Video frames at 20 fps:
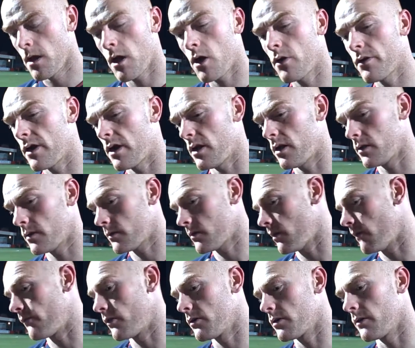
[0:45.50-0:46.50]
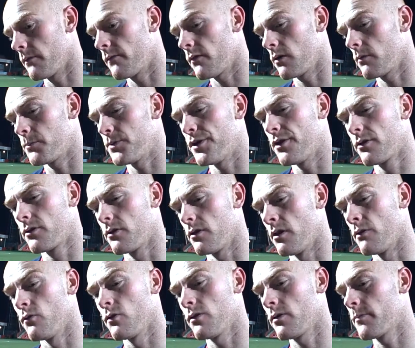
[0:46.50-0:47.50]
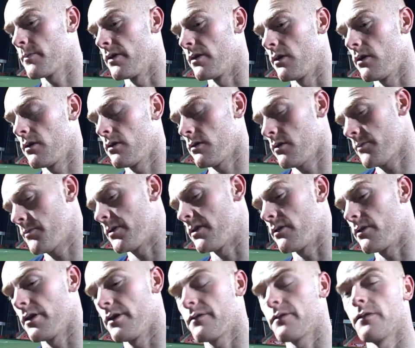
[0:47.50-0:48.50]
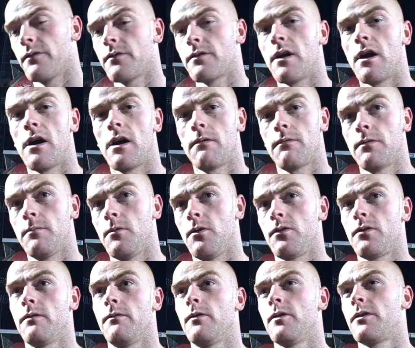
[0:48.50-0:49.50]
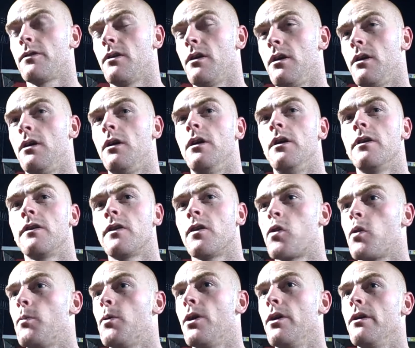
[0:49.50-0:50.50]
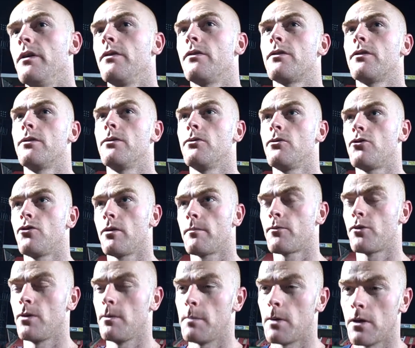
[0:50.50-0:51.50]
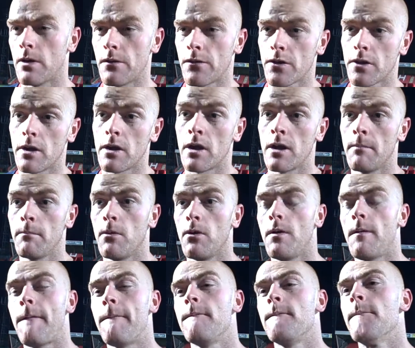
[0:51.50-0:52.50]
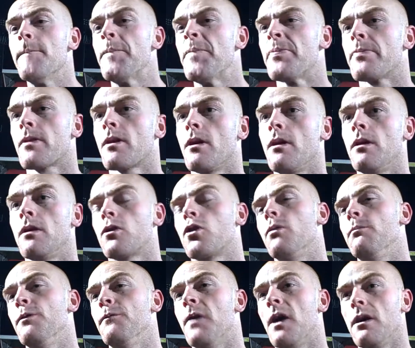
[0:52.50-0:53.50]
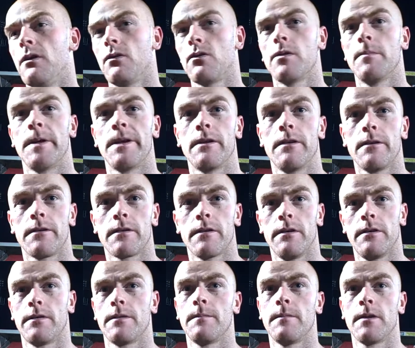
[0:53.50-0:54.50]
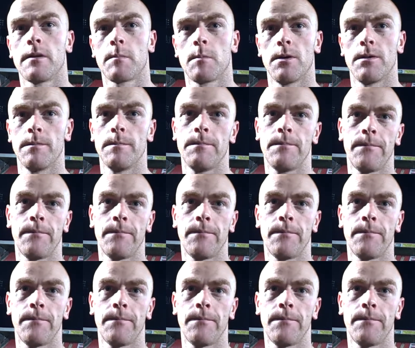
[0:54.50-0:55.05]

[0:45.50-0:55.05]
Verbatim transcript: Oh yeah, obviously on a personal level, it's been a it's been a decent start for us. Obviously, it's disappointing to drop two points tonight, but could be vital come end of the season at this point.